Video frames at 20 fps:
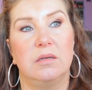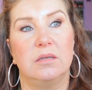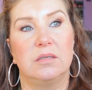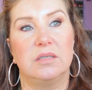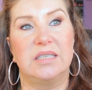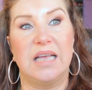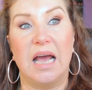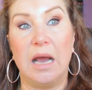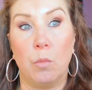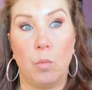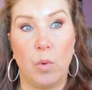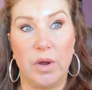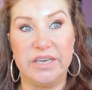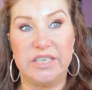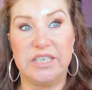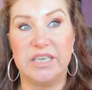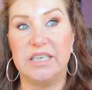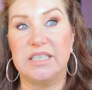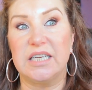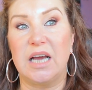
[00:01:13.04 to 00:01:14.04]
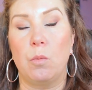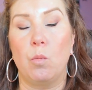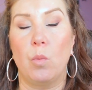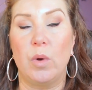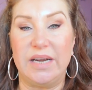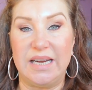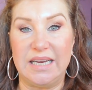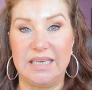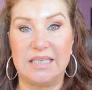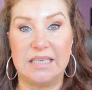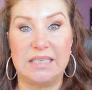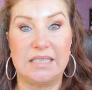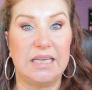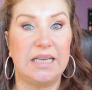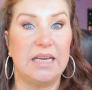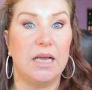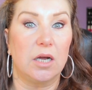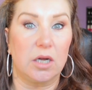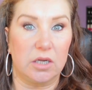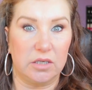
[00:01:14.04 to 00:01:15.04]
sat and waited and went in to
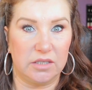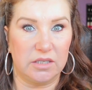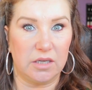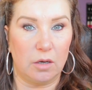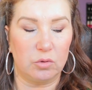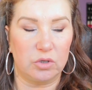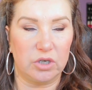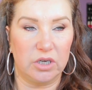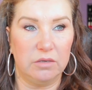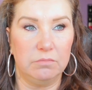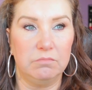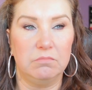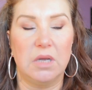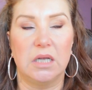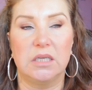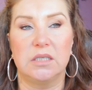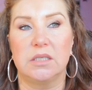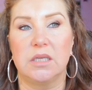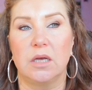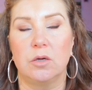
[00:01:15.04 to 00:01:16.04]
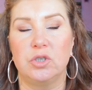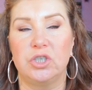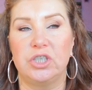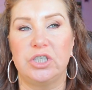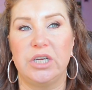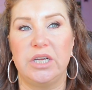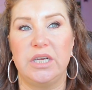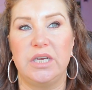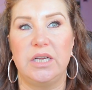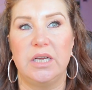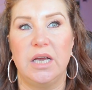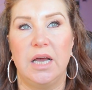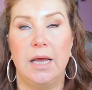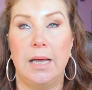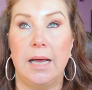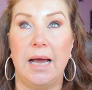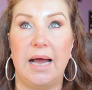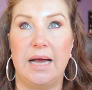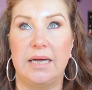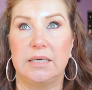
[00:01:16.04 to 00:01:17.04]
see a consultant, and so she
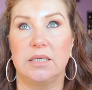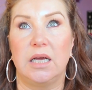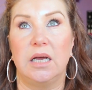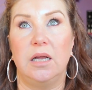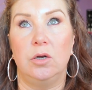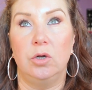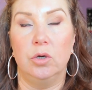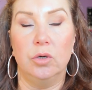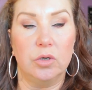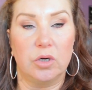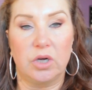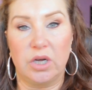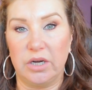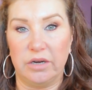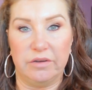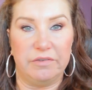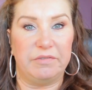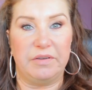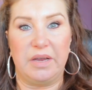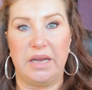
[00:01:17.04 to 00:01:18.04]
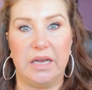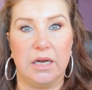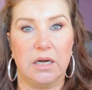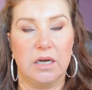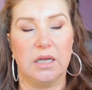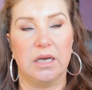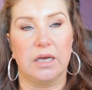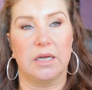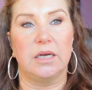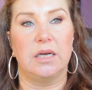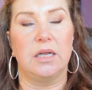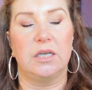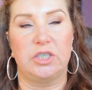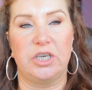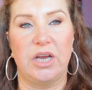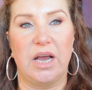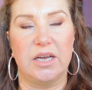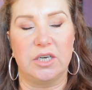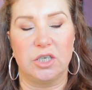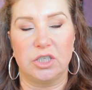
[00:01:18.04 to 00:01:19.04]
had a look and a feel, and
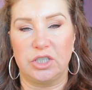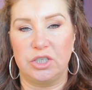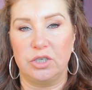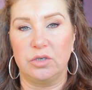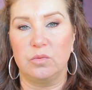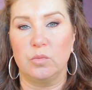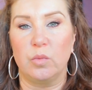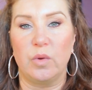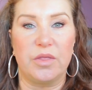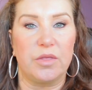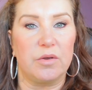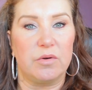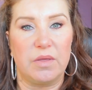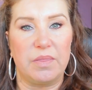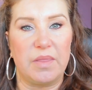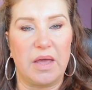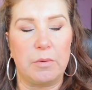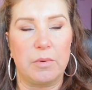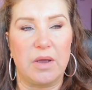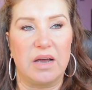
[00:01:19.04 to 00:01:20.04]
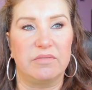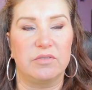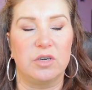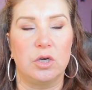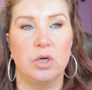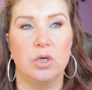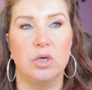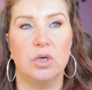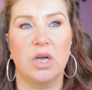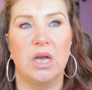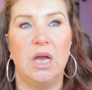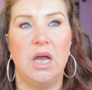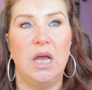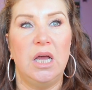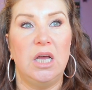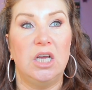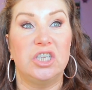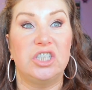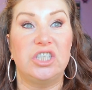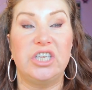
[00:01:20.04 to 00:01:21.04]
she had a student with her and they were having a look.
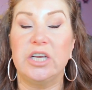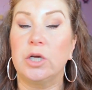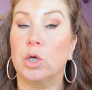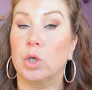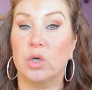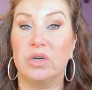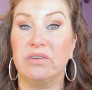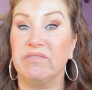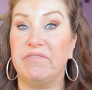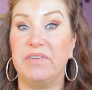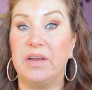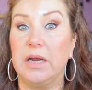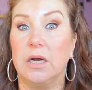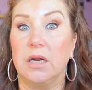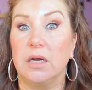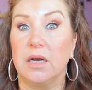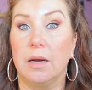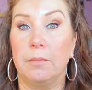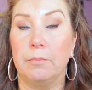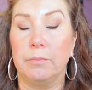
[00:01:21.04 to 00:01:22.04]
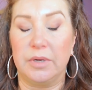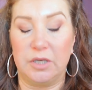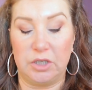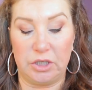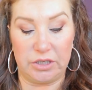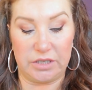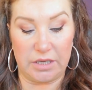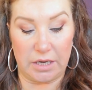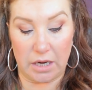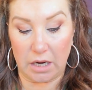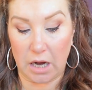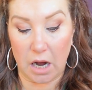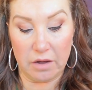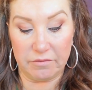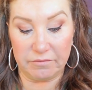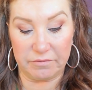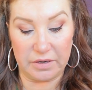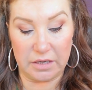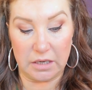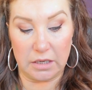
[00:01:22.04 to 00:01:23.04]
She couldn't feel a lump, and she said, I
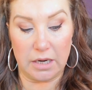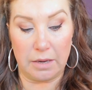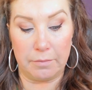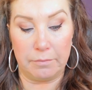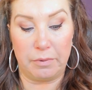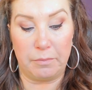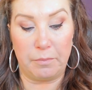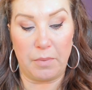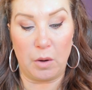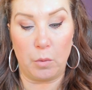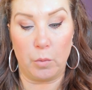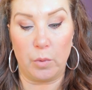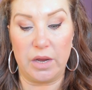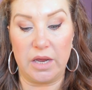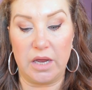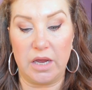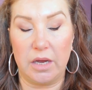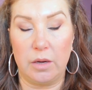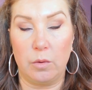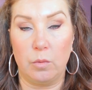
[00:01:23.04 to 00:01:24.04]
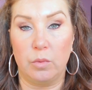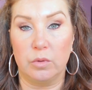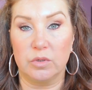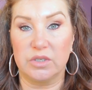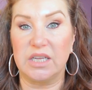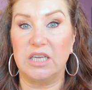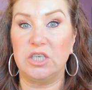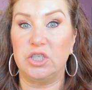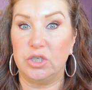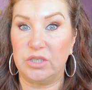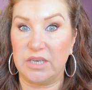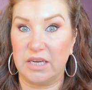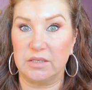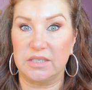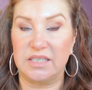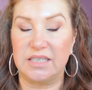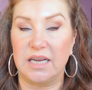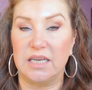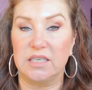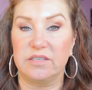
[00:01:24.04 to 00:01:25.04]
can't feel a lump, but we will send you
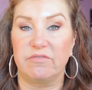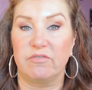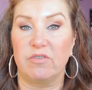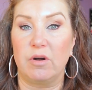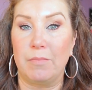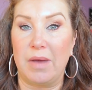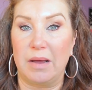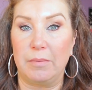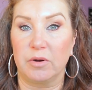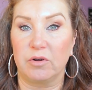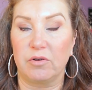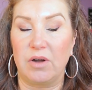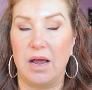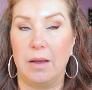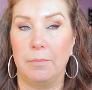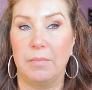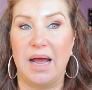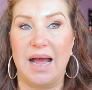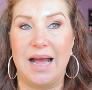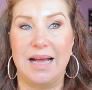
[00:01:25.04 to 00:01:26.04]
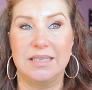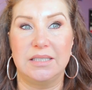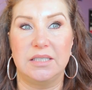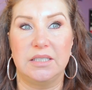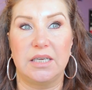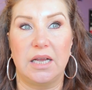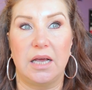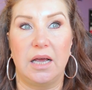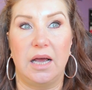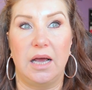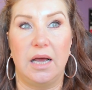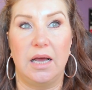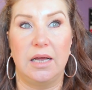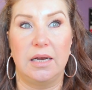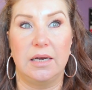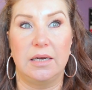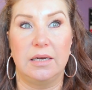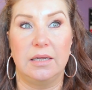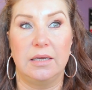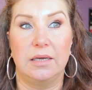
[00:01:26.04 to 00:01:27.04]
downstairs for a mammogram and
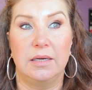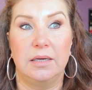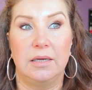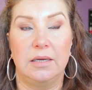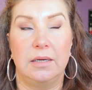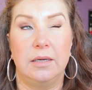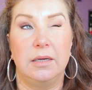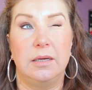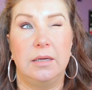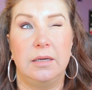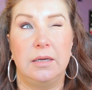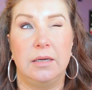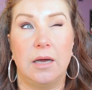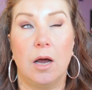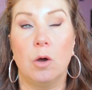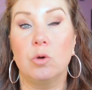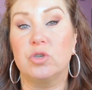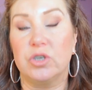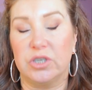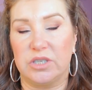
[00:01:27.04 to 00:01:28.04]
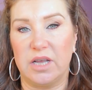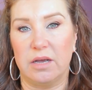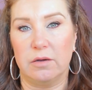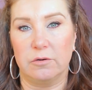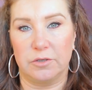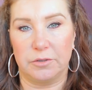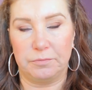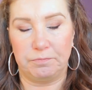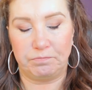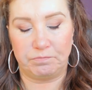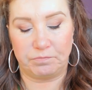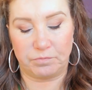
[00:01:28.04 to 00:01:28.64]
an ultrasound.